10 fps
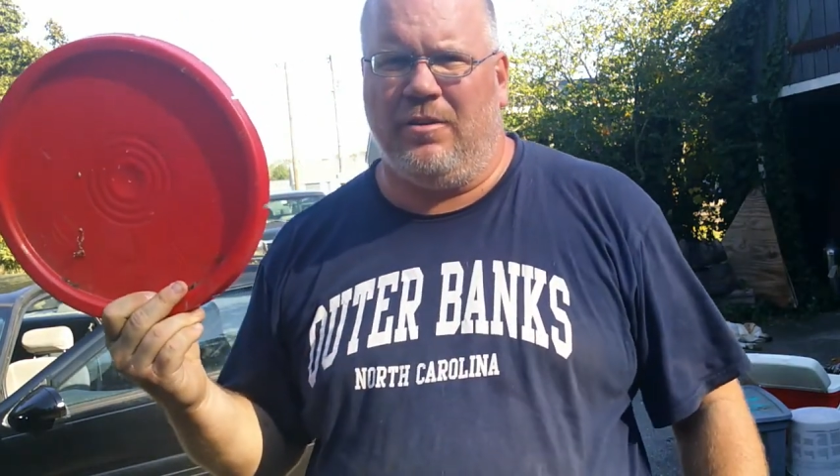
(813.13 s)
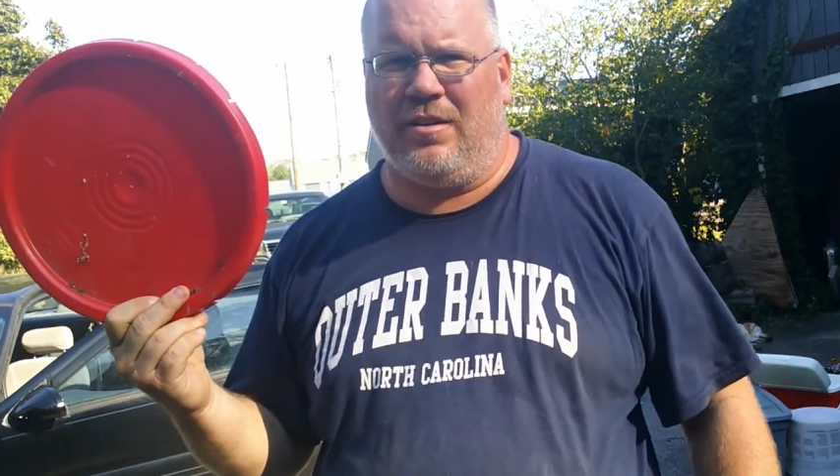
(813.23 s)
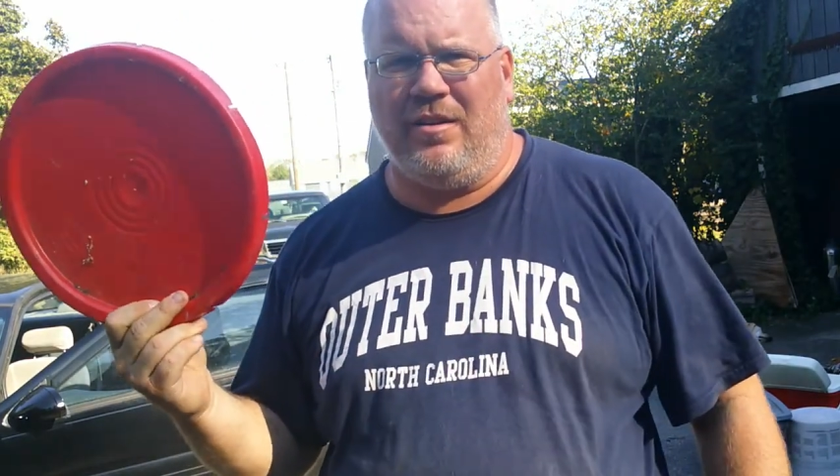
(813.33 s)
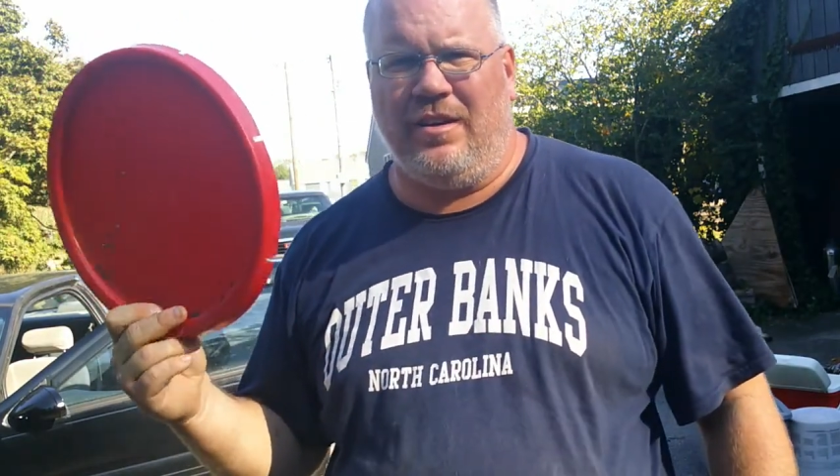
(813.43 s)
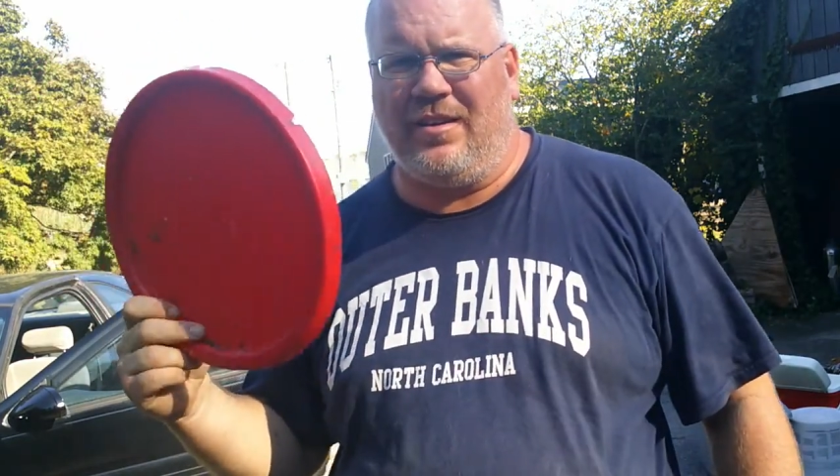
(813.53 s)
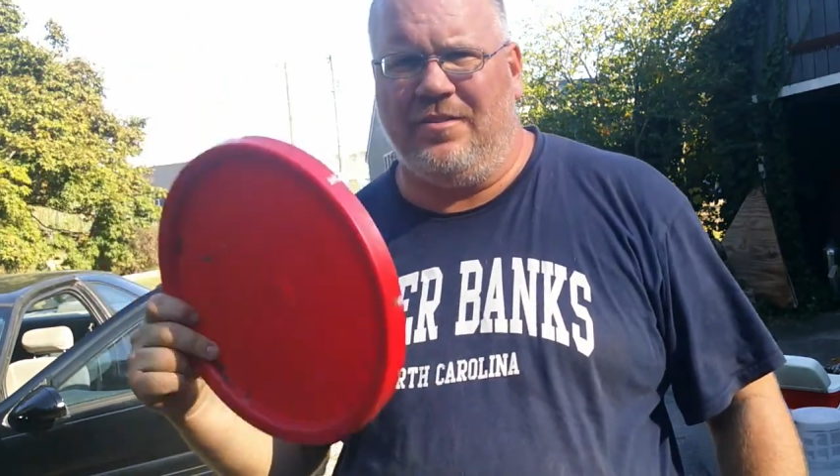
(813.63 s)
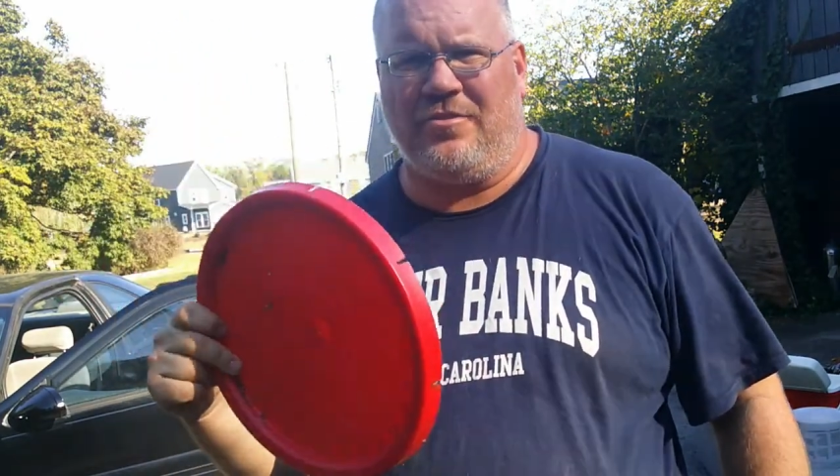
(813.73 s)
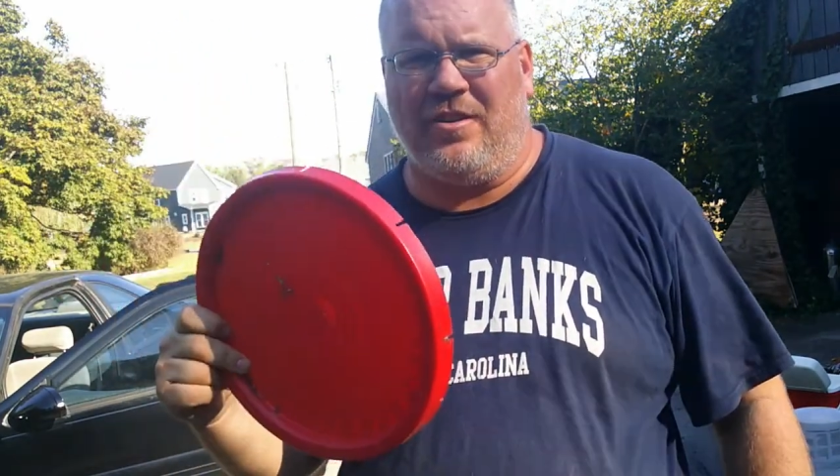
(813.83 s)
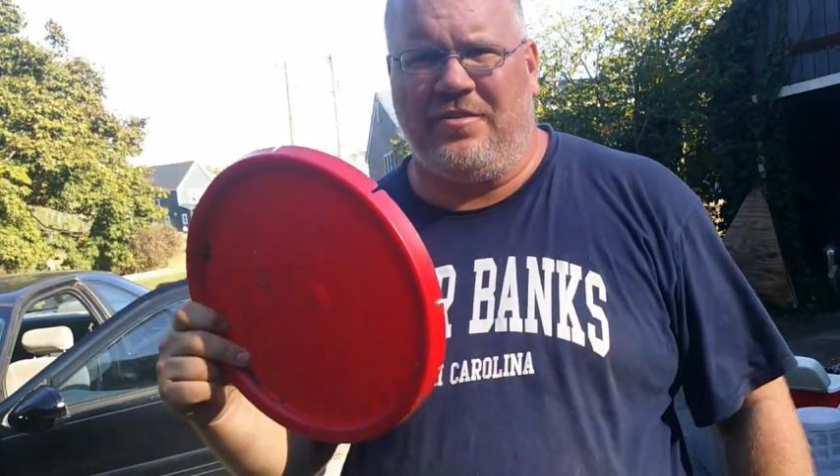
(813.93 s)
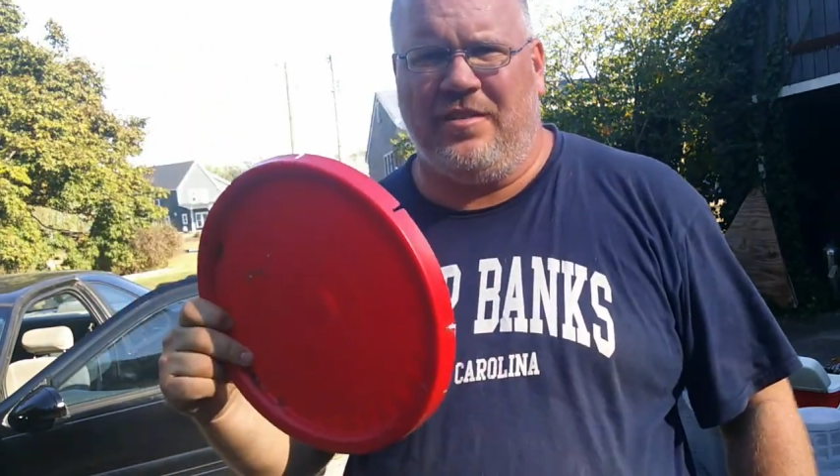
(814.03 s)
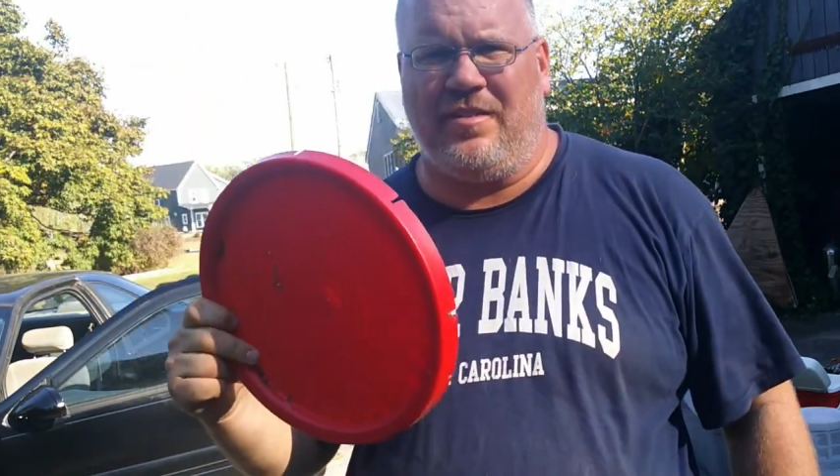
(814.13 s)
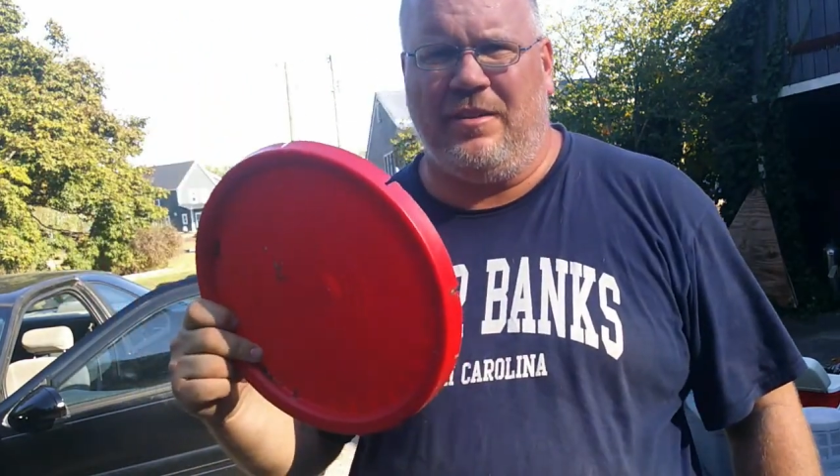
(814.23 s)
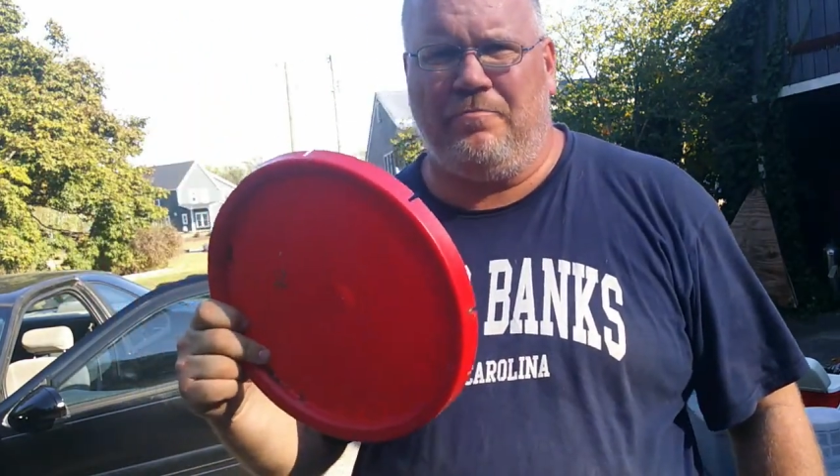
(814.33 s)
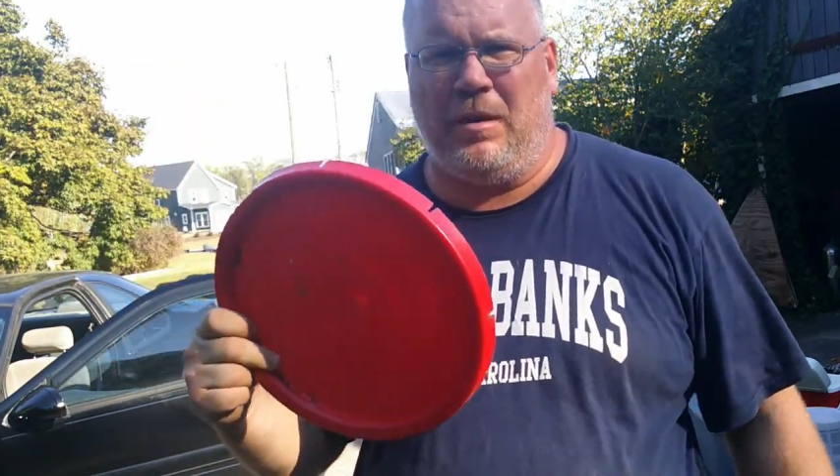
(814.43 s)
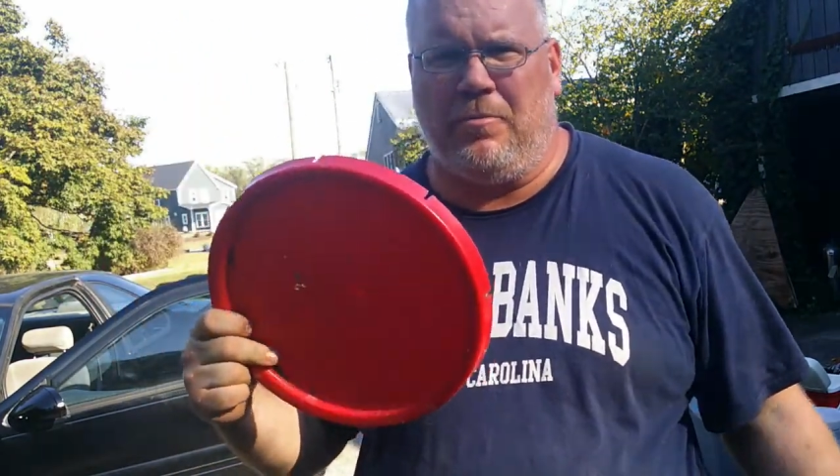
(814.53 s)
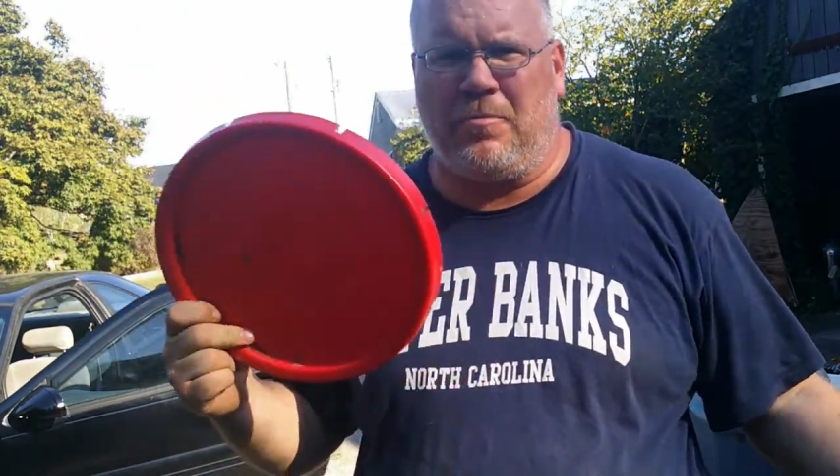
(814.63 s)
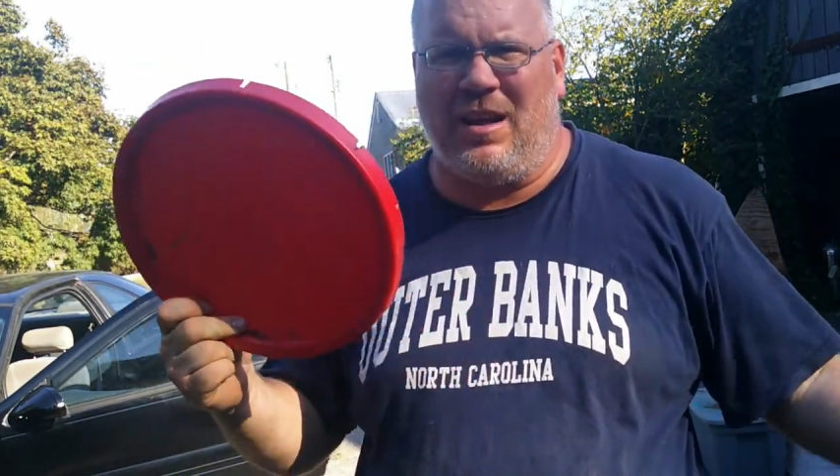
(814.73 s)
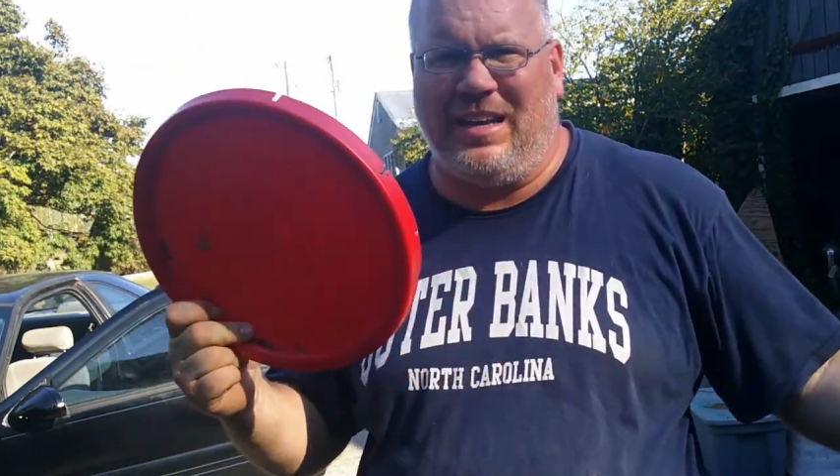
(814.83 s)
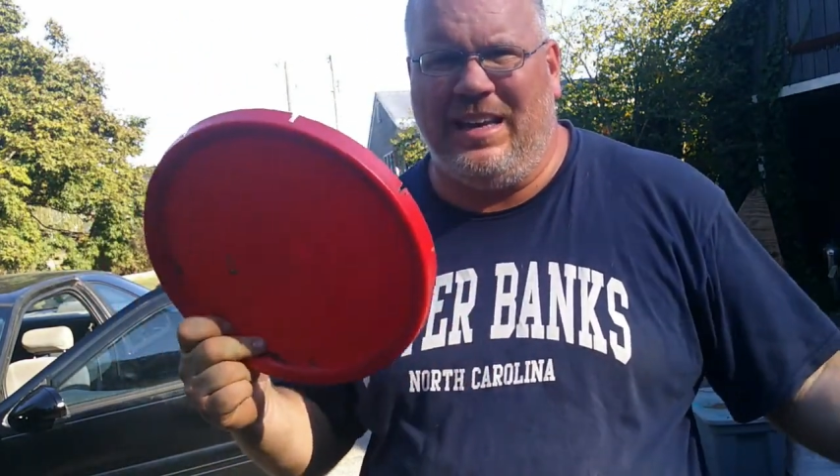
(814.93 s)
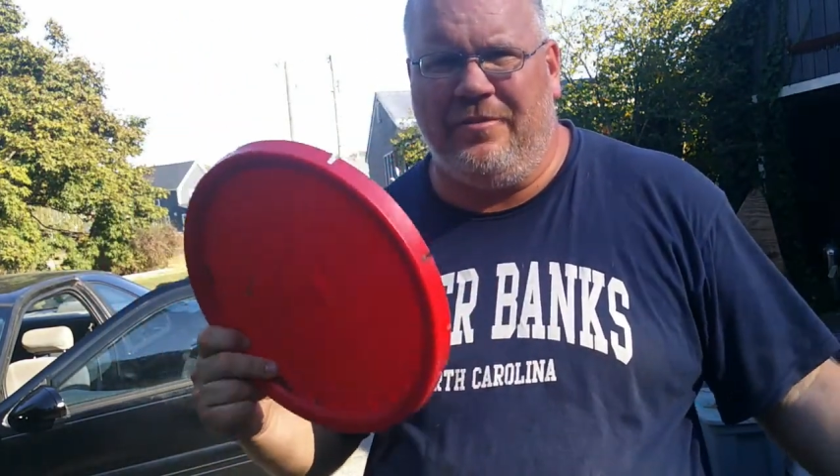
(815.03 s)
Go ahead and construction site, people probably
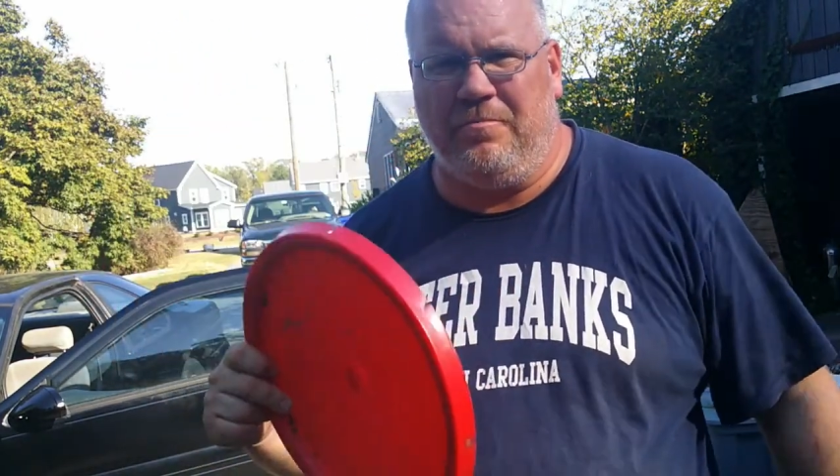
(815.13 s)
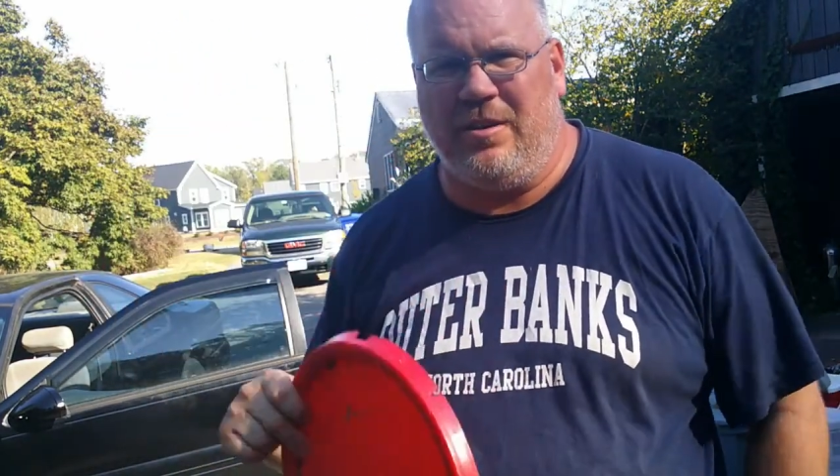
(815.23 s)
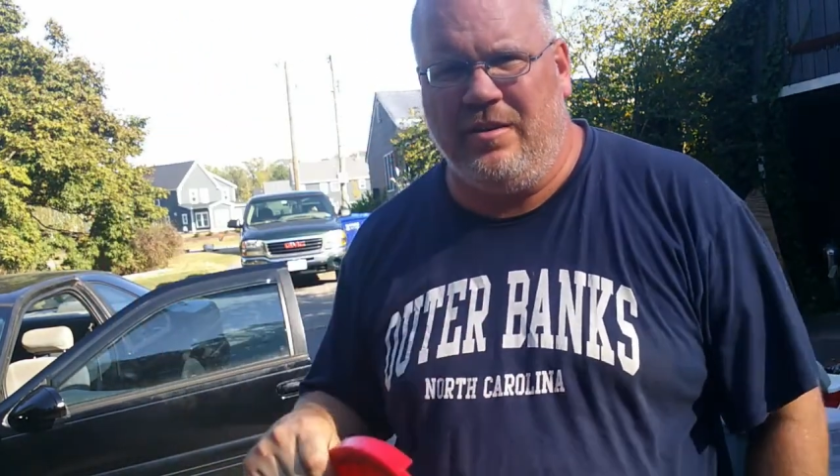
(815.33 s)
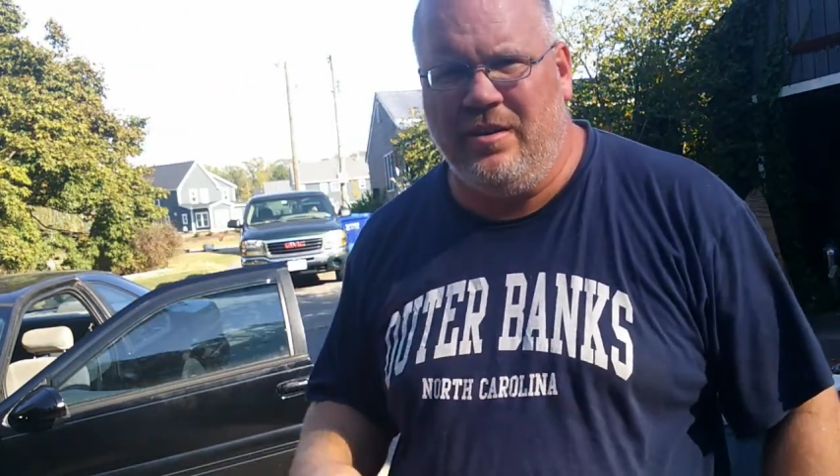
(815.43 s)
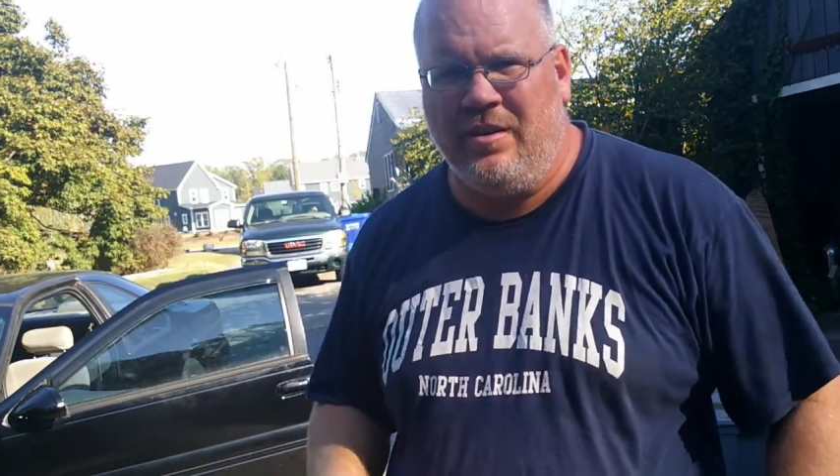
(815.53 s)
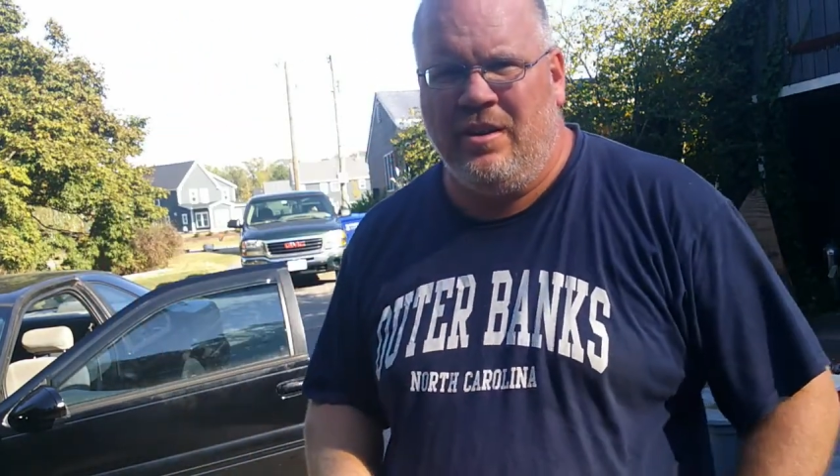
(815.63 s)
give them to you.